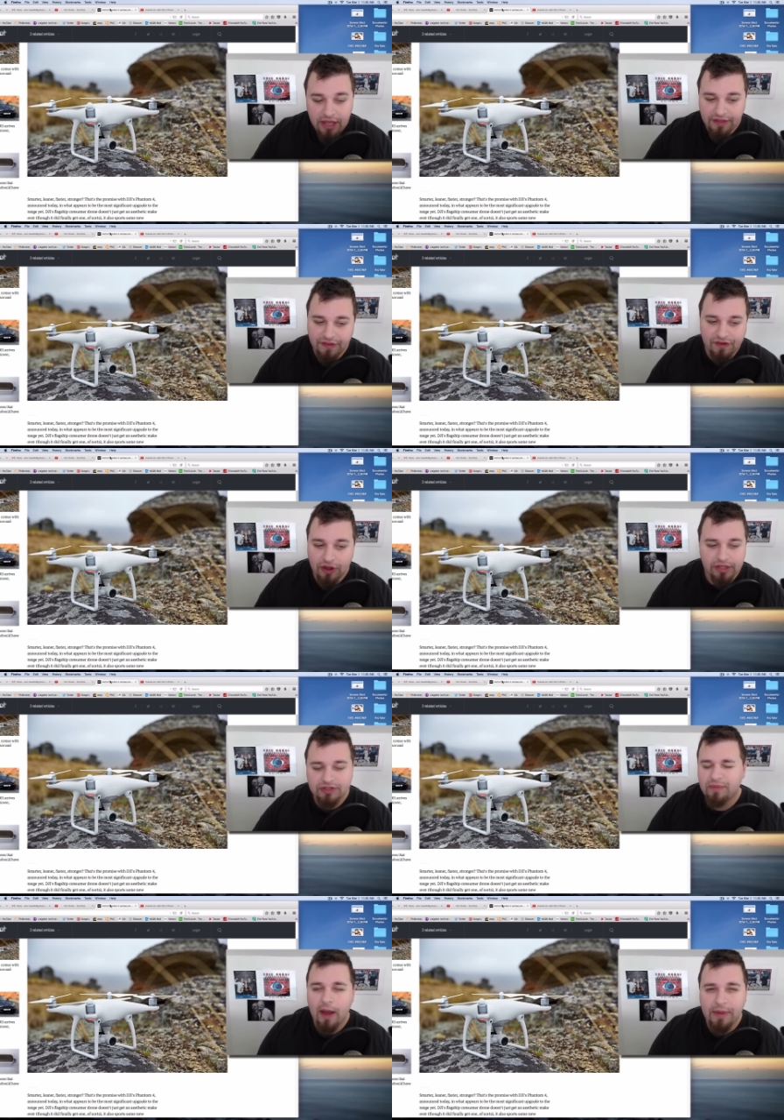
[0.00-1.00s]
So this
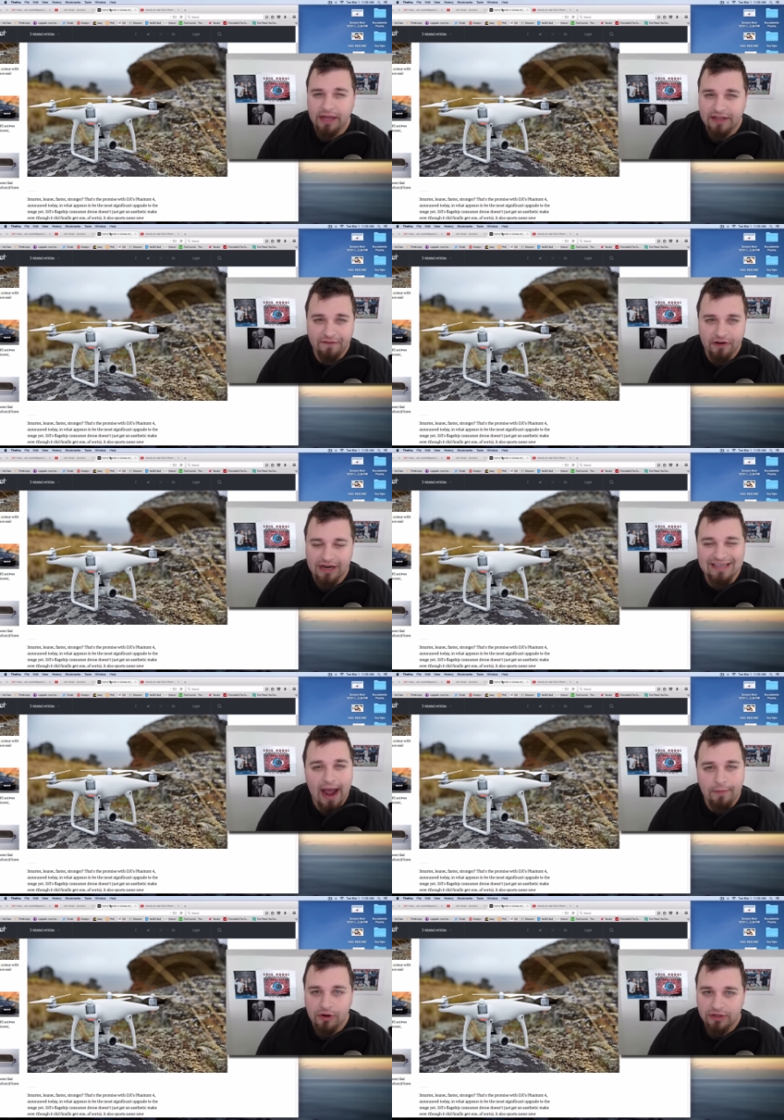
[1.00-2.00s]
will probably be a different
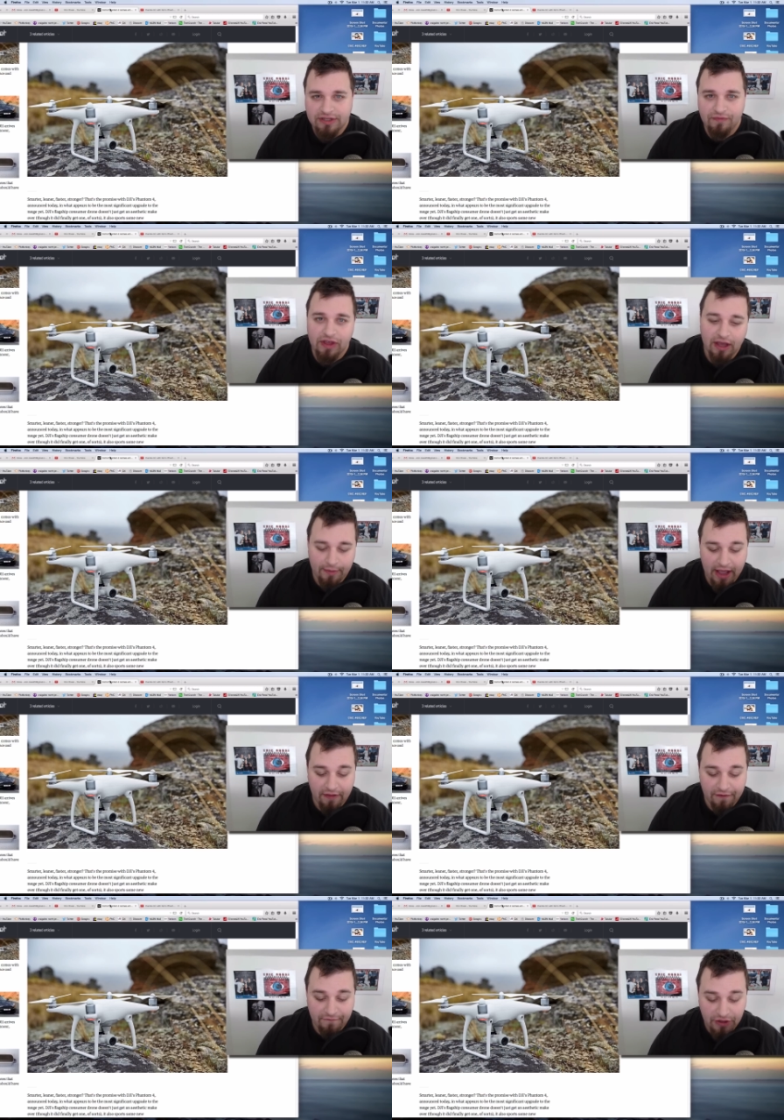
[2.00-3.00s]
adapter or something coming out
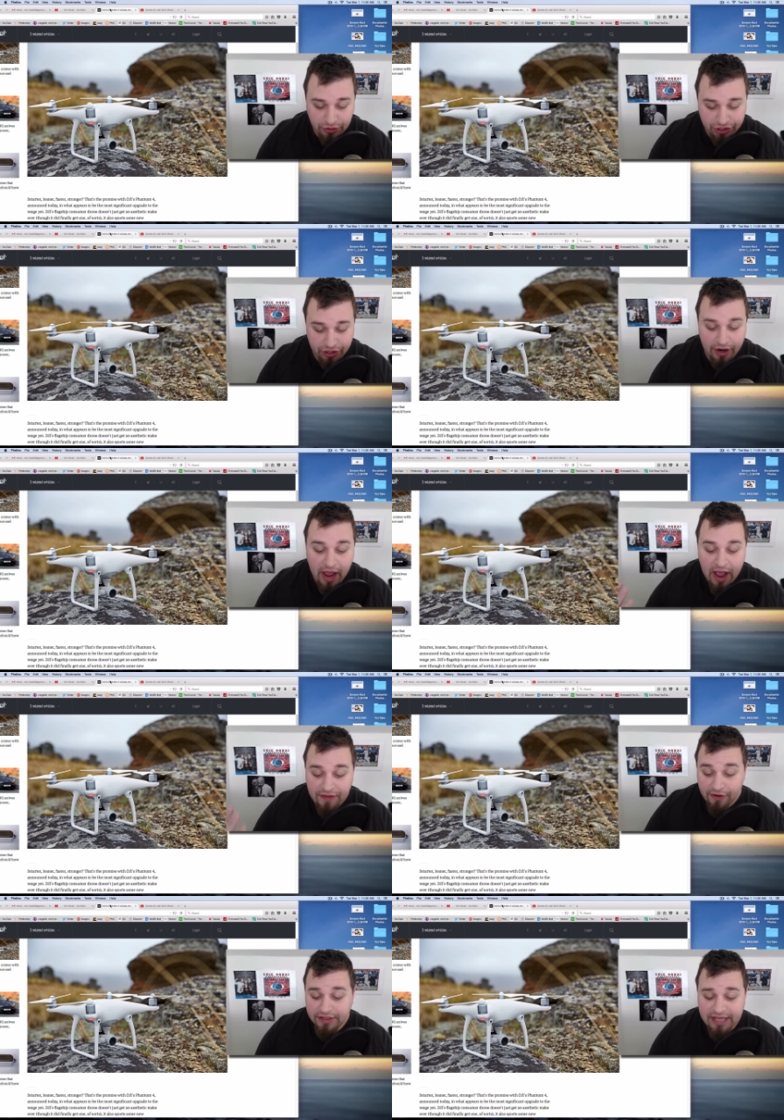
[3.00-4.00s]
in the future.
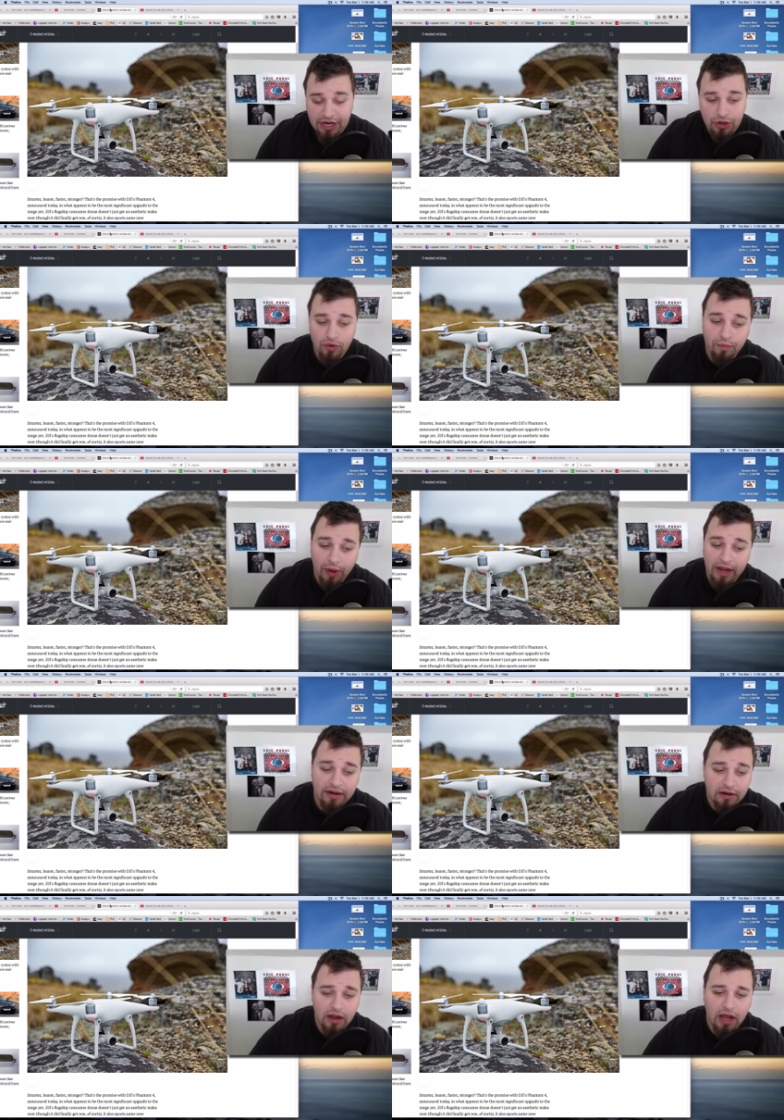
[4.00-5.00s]
There is a new
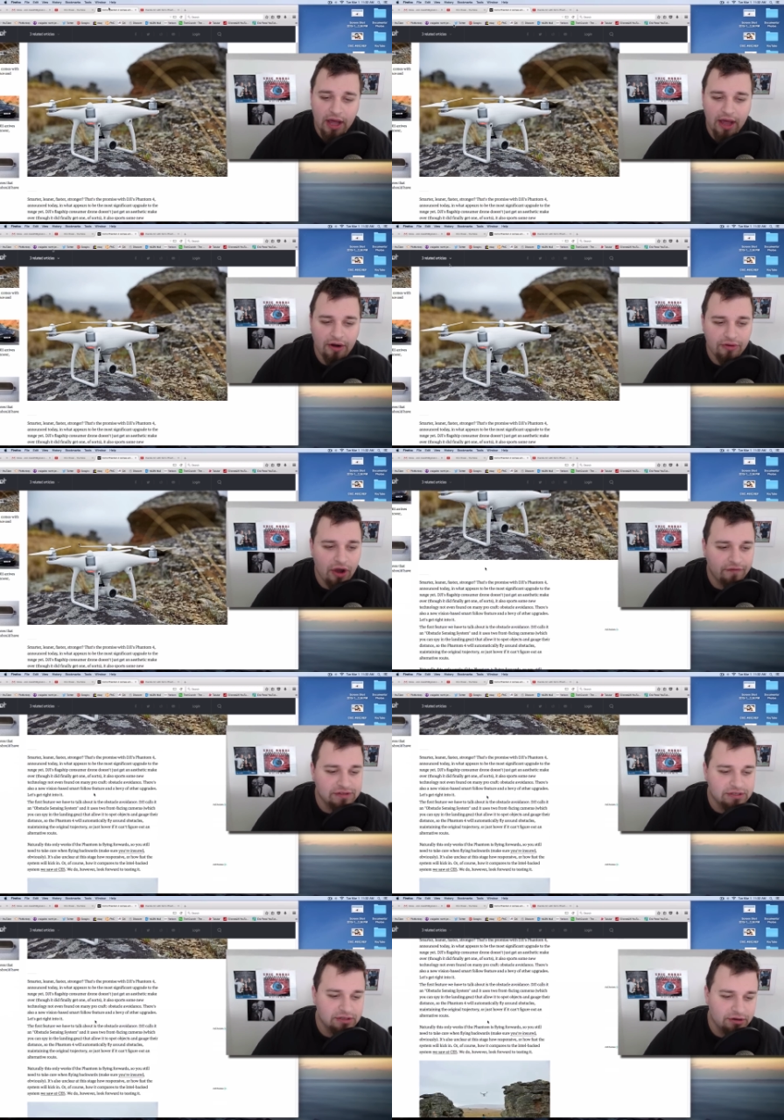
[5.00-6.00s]
button. I don't know if
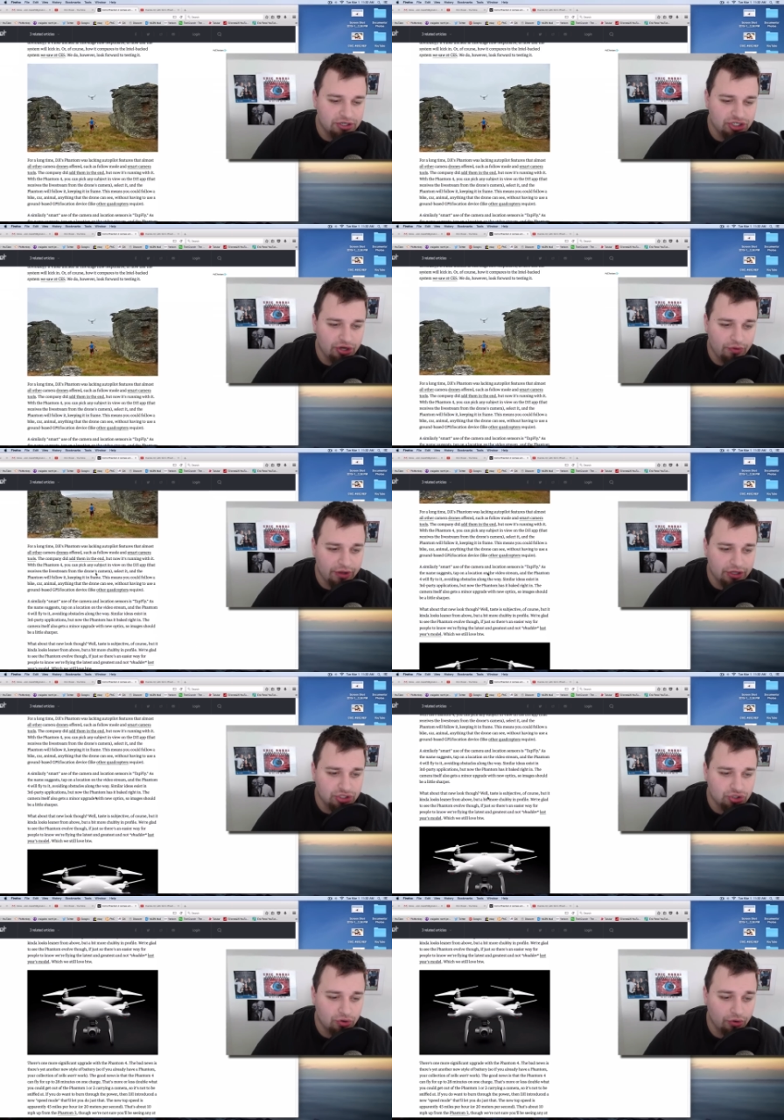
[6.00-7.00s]
it's going to show the
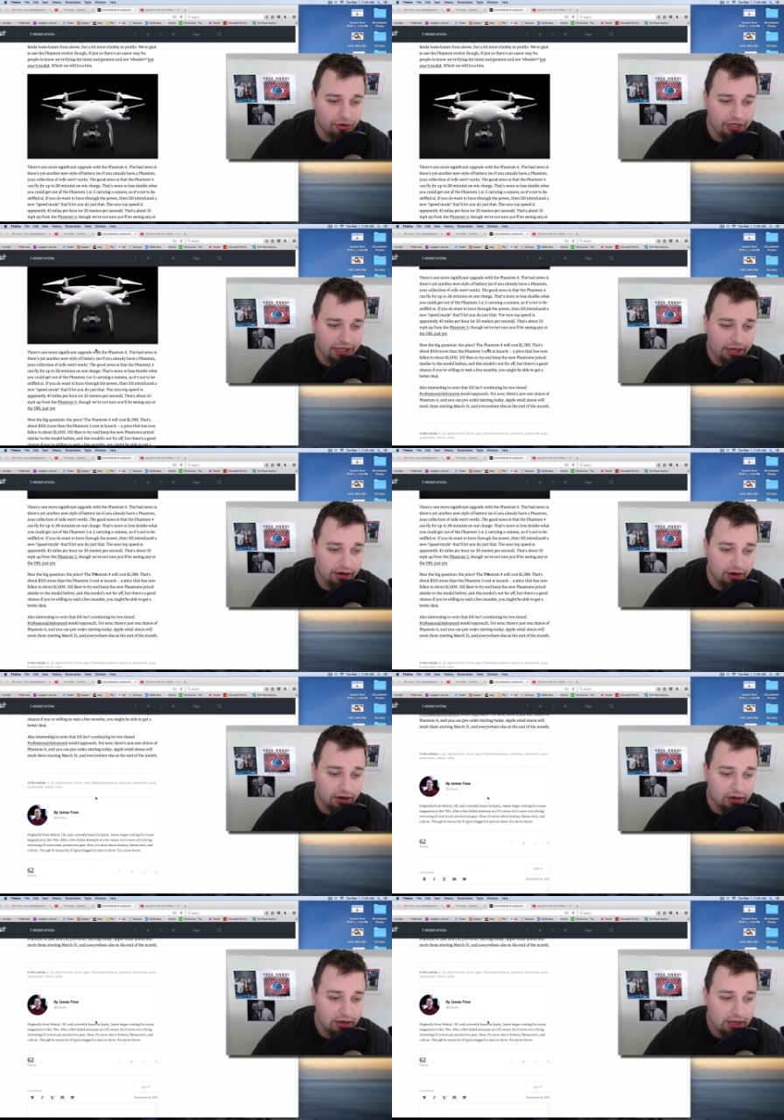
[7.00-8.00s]
controller here.